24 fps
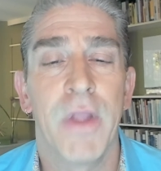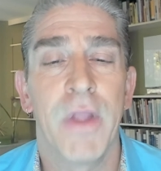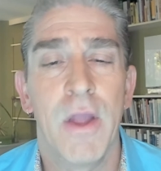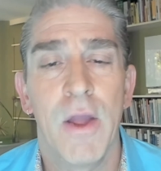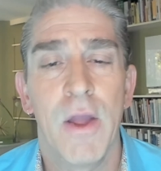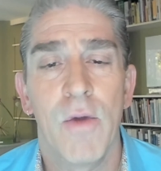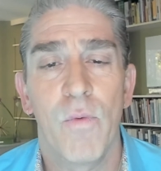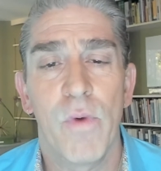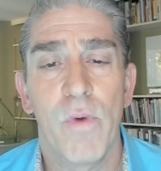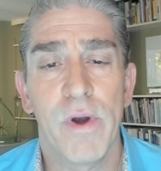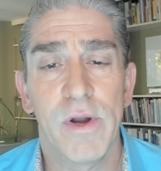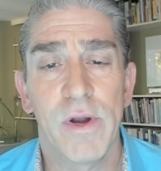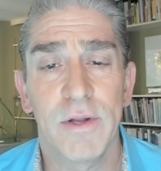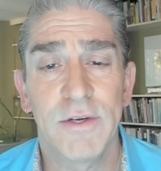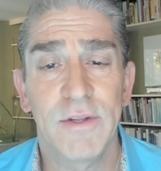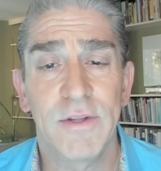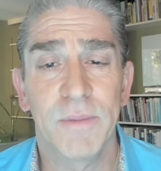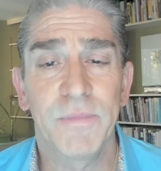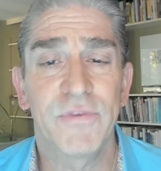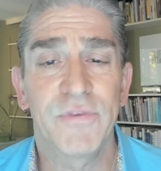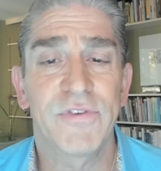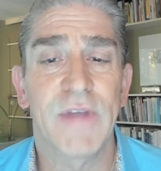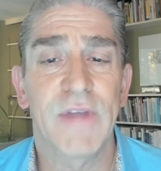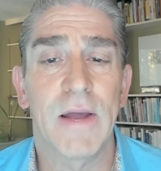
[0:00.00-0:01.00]
We're in a dim
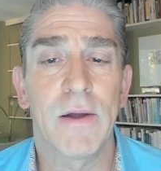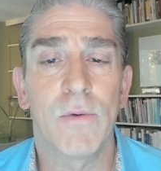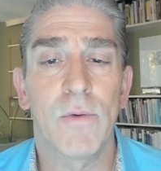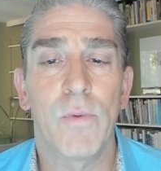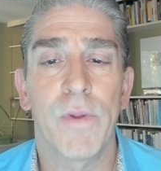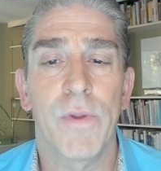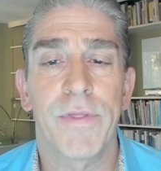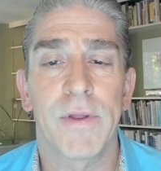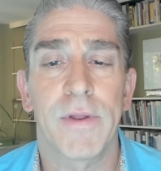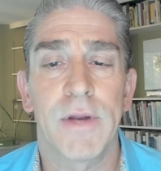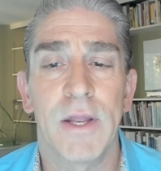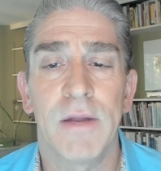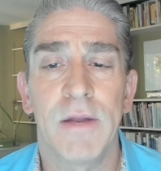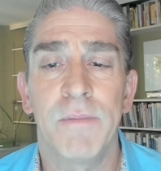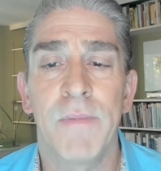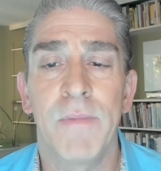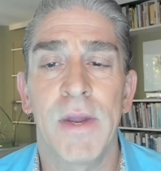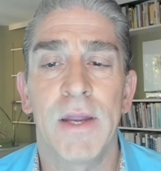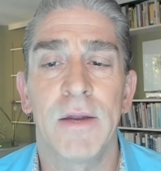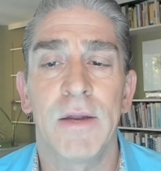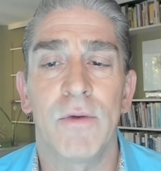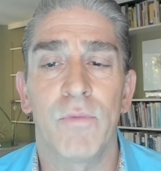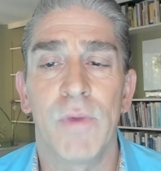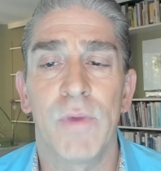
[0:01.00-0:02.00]
cell with an
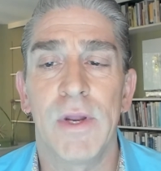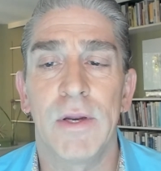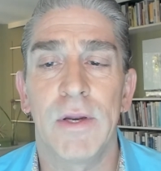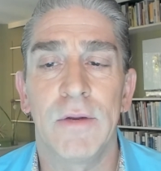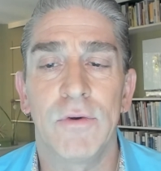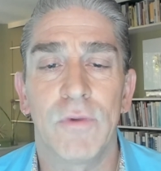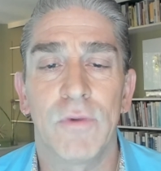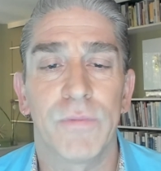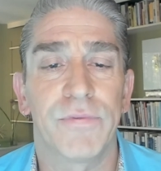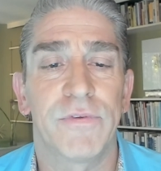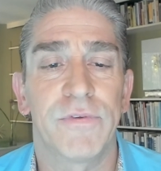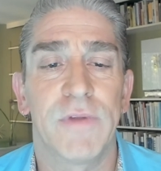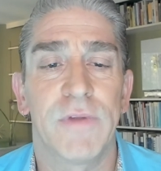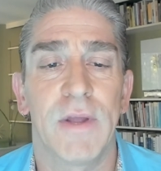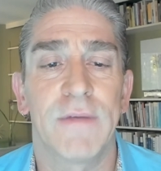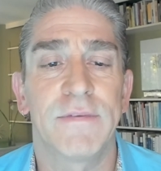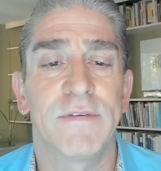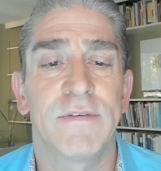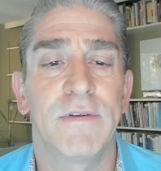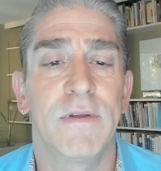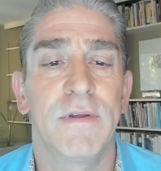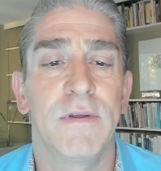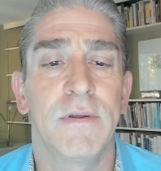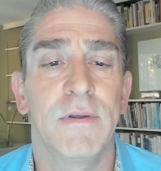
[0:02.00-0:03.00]
inmate reading
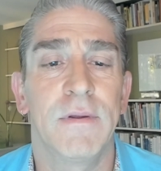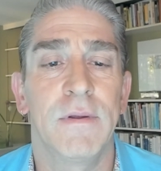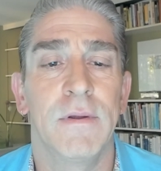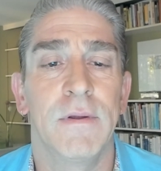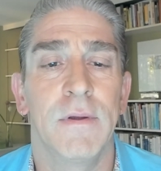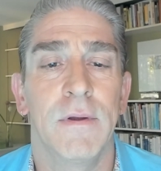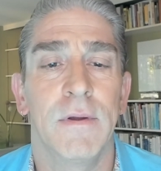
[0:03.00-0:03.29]
Dostoevsky.